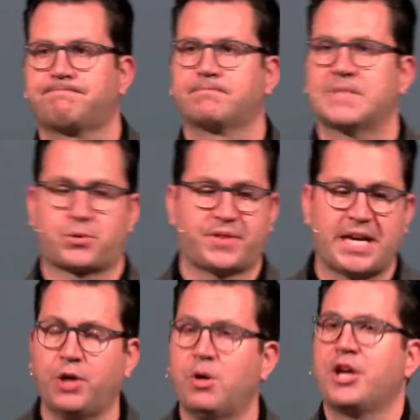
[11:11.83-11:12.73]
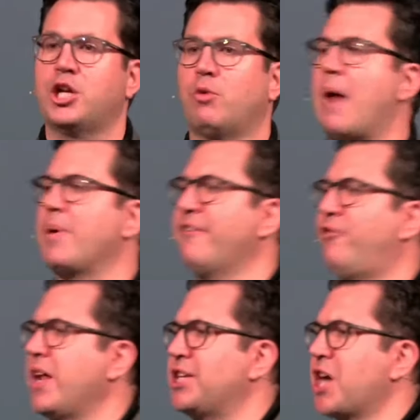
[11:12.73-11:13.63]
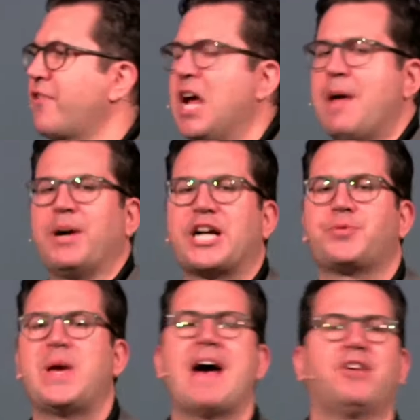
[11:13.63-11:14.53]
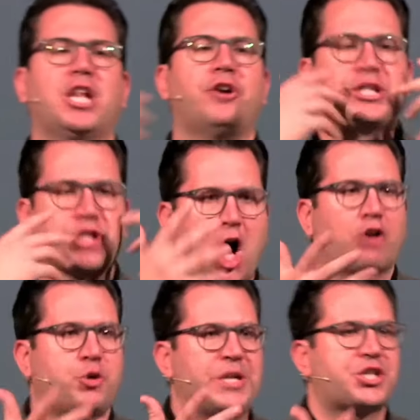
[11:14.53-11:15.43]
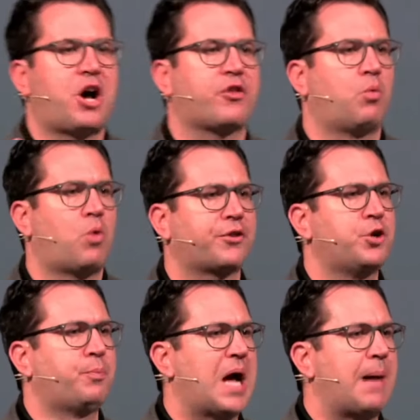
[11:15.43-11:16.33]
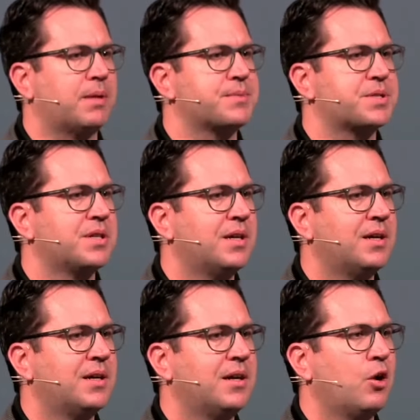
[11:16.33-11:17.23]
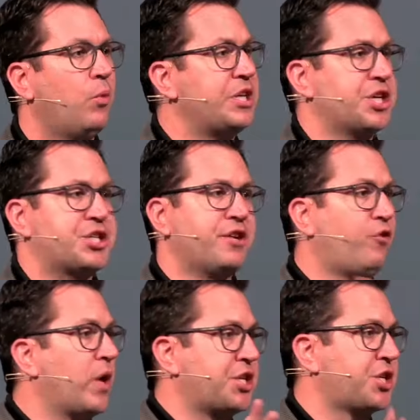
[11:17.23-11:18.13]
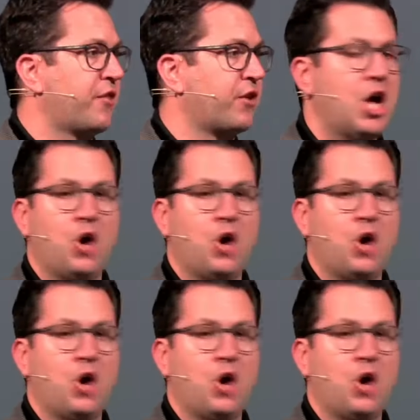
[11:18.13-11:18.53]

That's what they do. You know why we avoid each other? Because we haven't learned to talk to each other and work through problems. We just avoid each other.